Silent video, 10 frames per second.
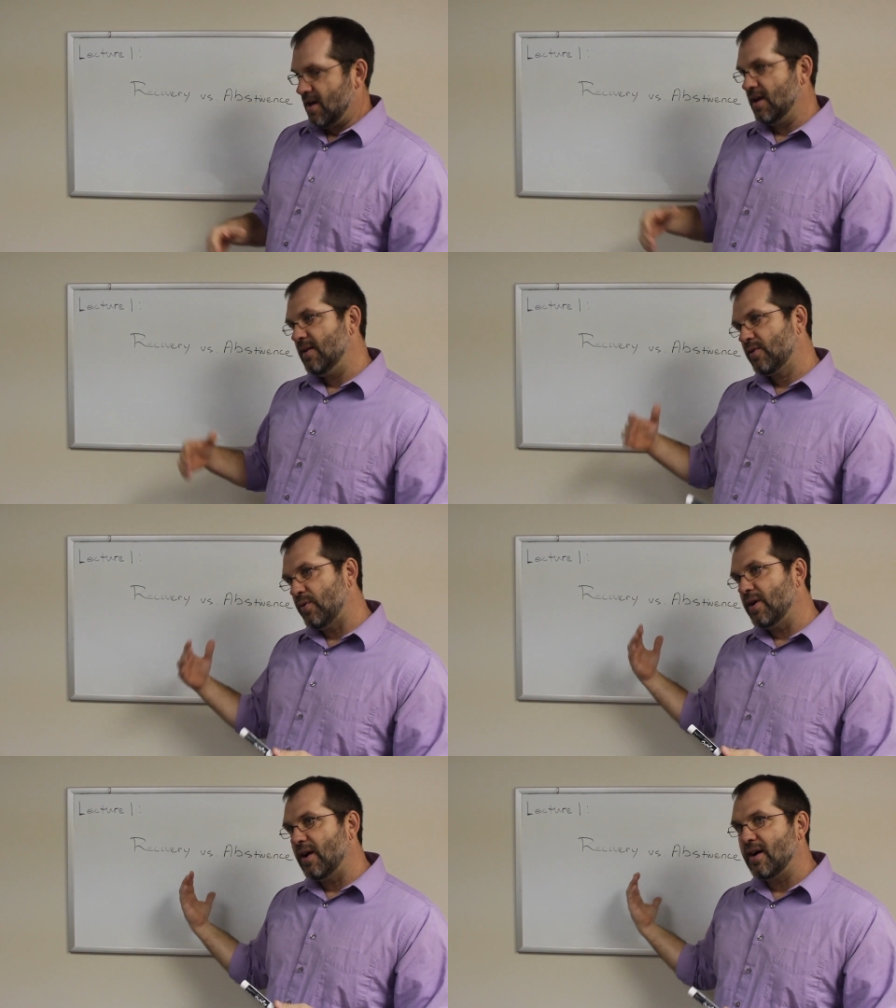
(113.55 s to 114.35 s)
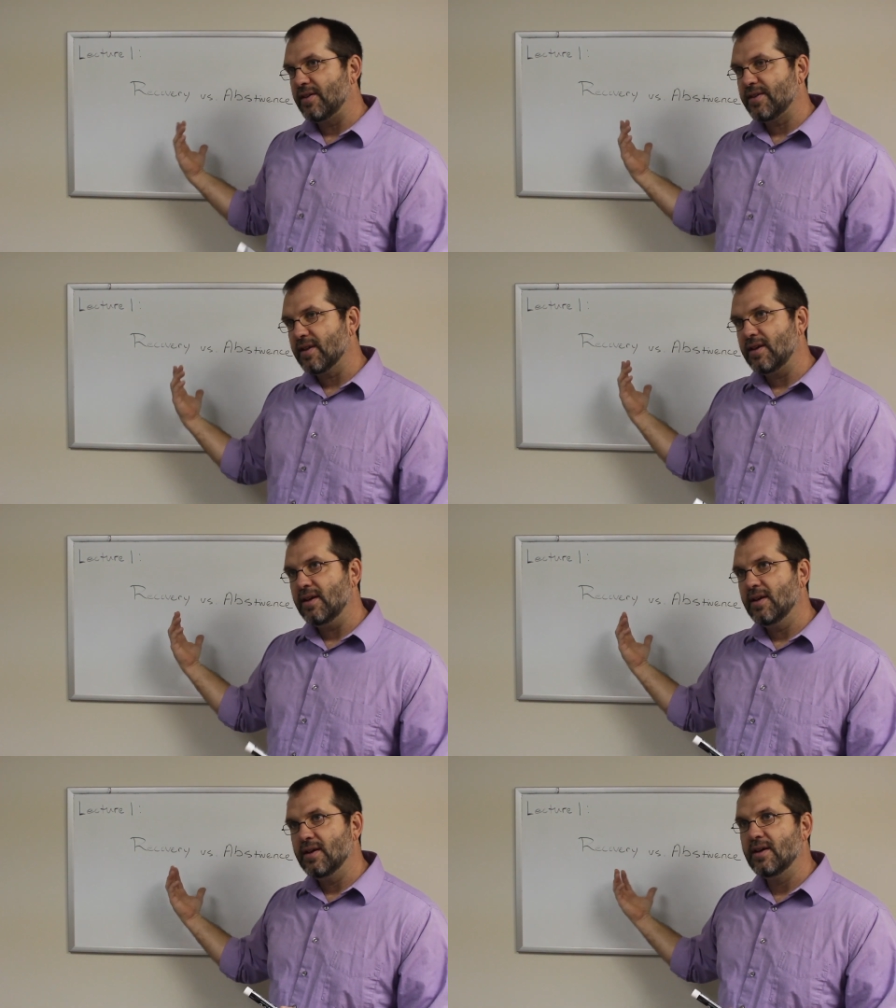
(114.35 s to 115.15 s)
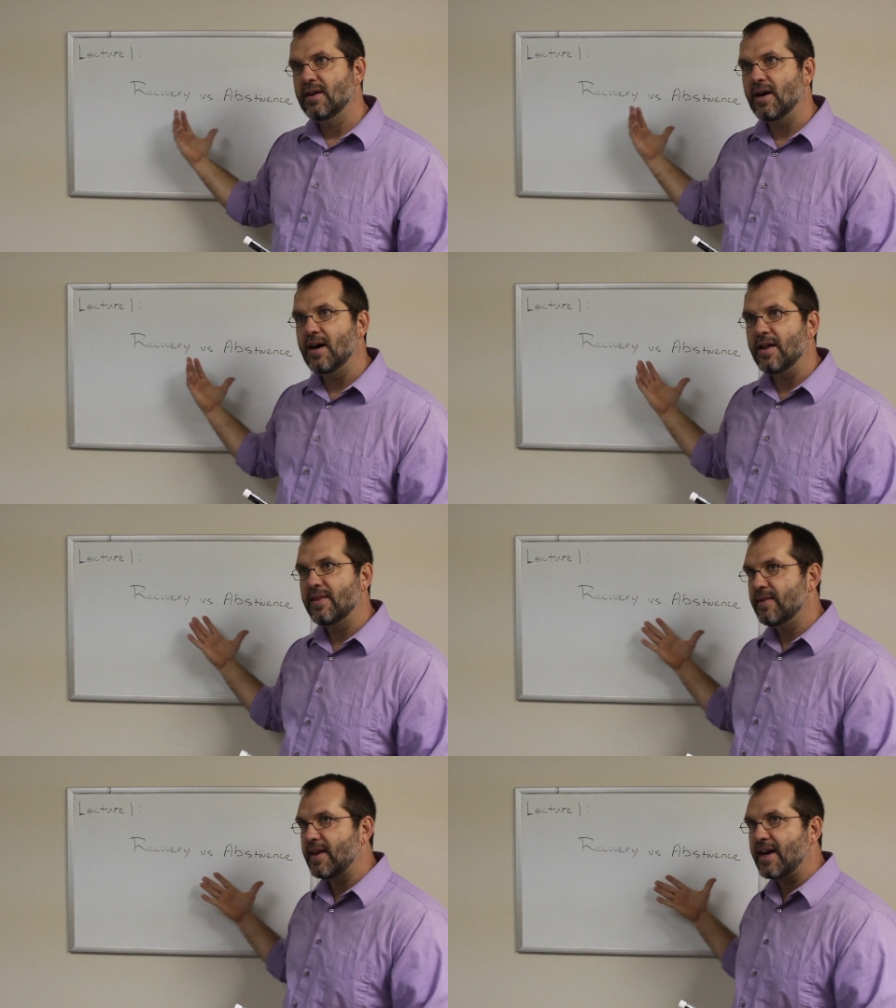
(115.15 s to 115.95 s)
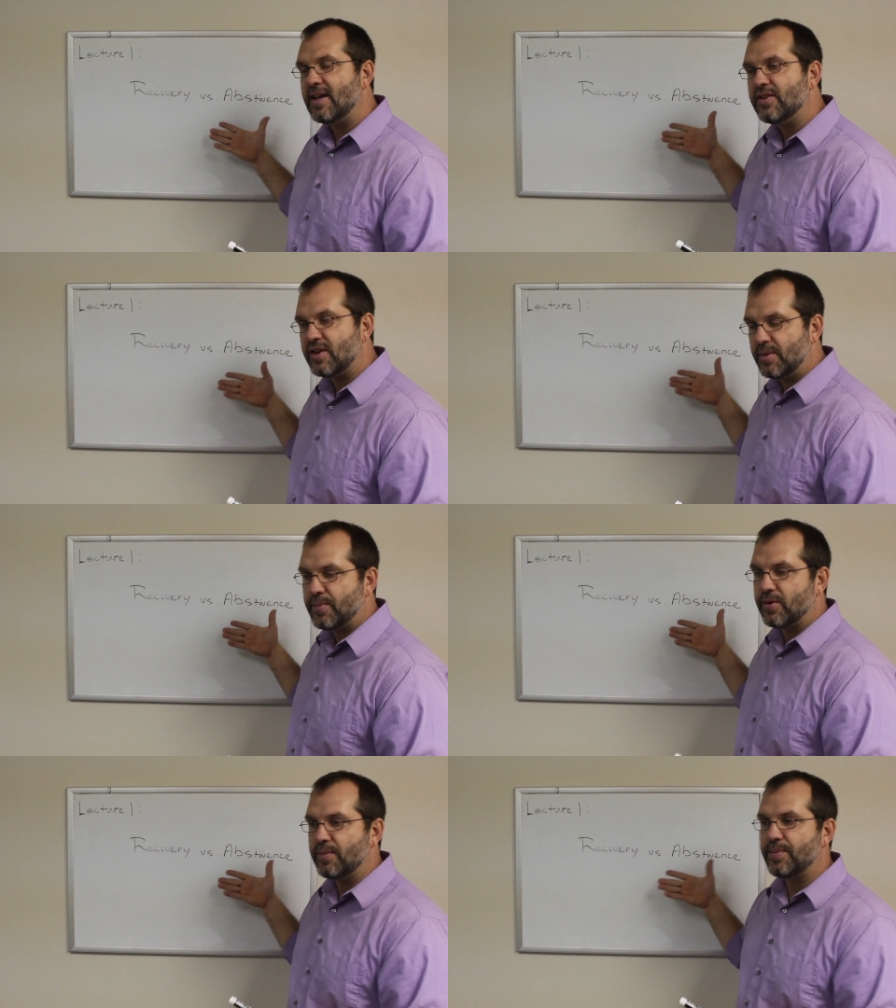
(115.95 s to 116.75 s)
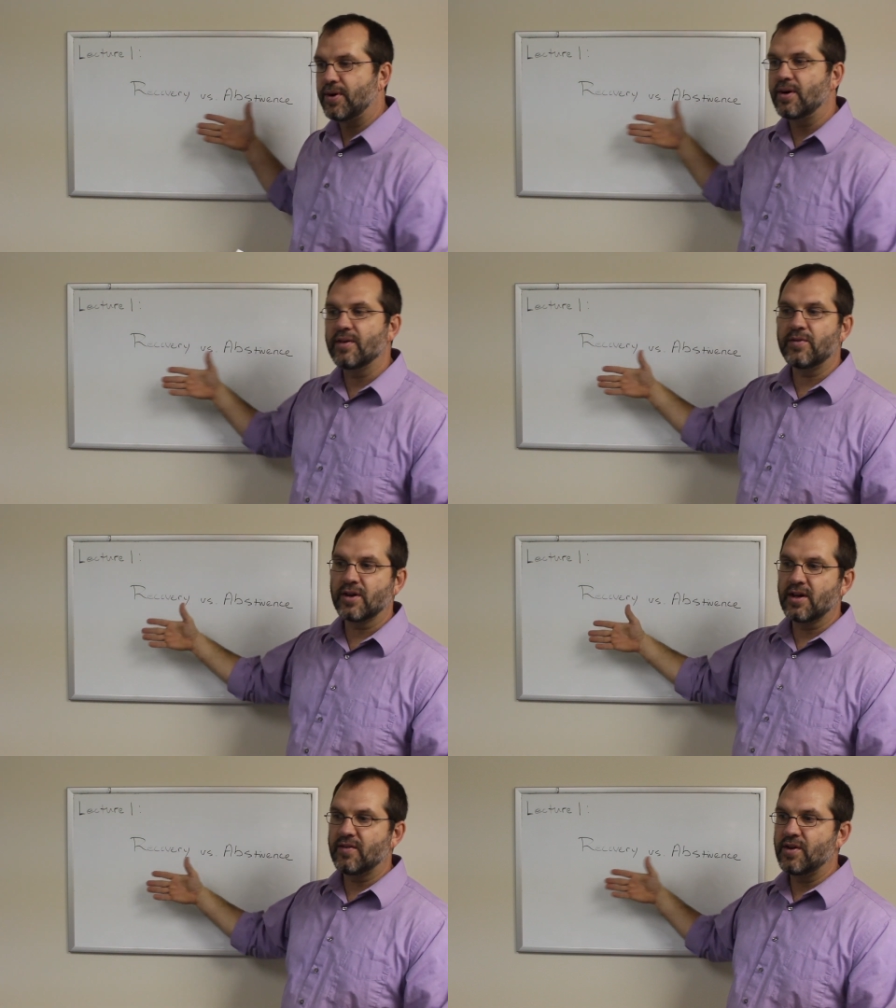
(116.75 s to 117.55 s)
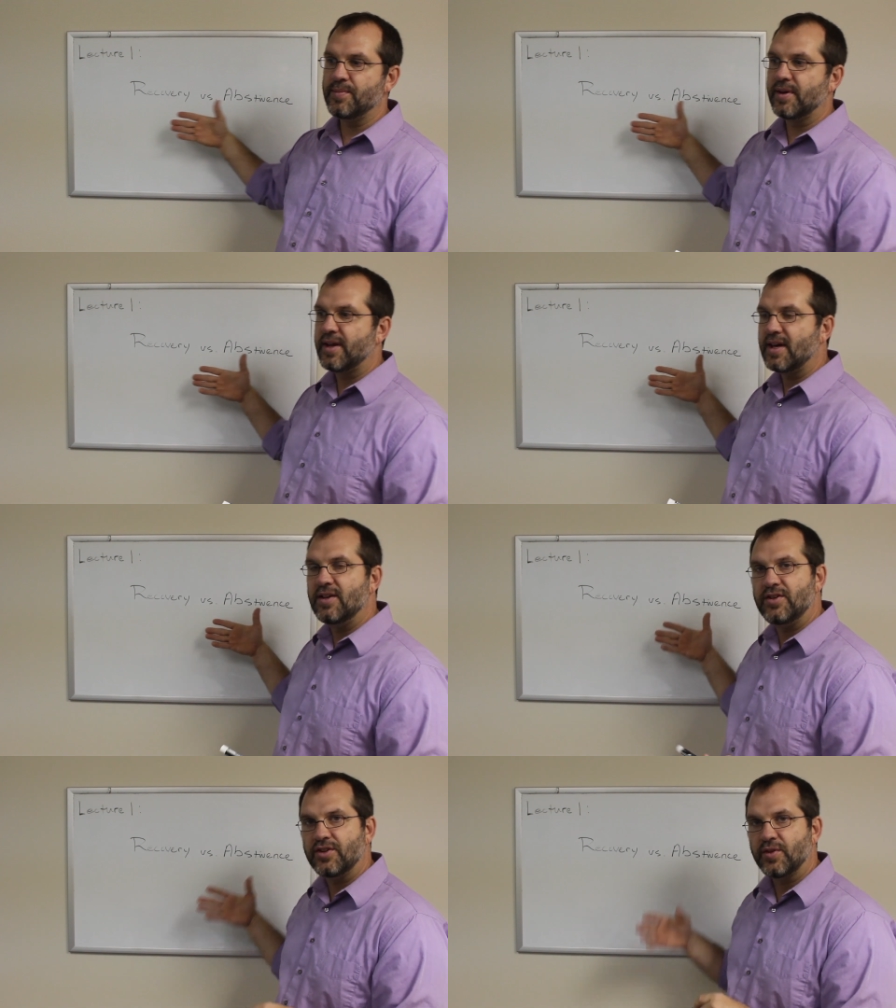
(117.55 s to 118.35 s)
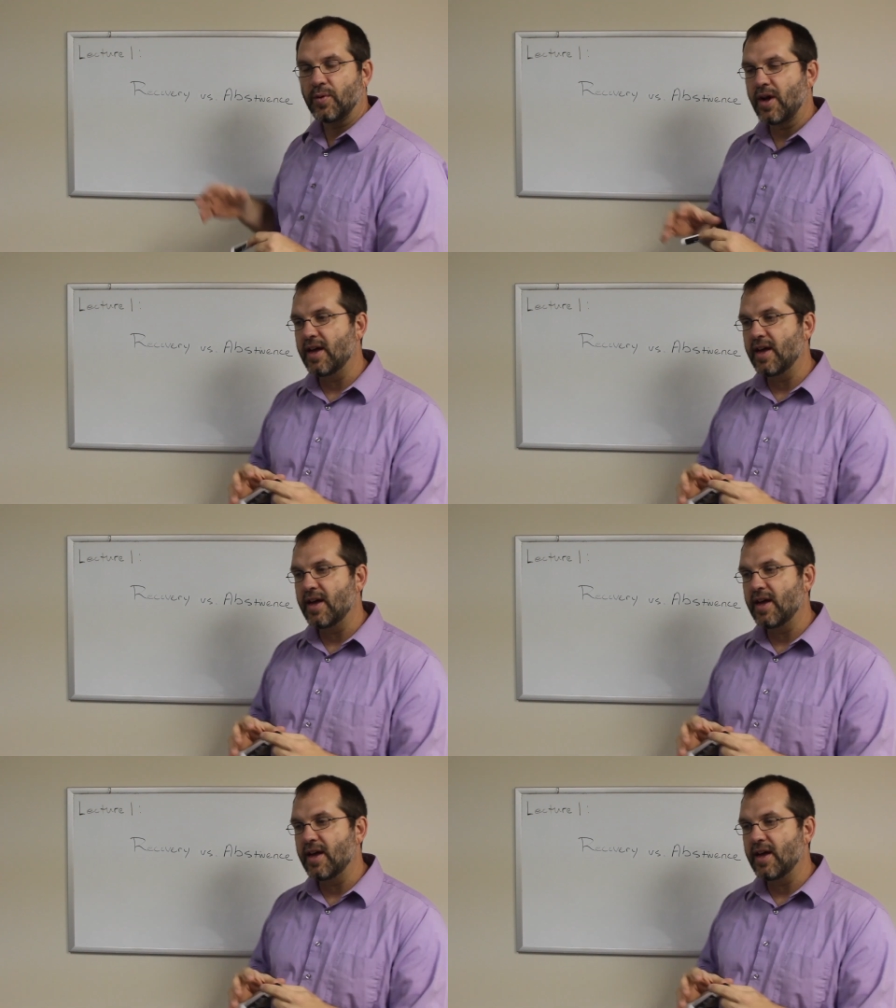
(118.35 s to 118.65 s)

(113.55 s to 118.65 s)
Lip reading: And quite honestly, that is an important part of recovery, but that is just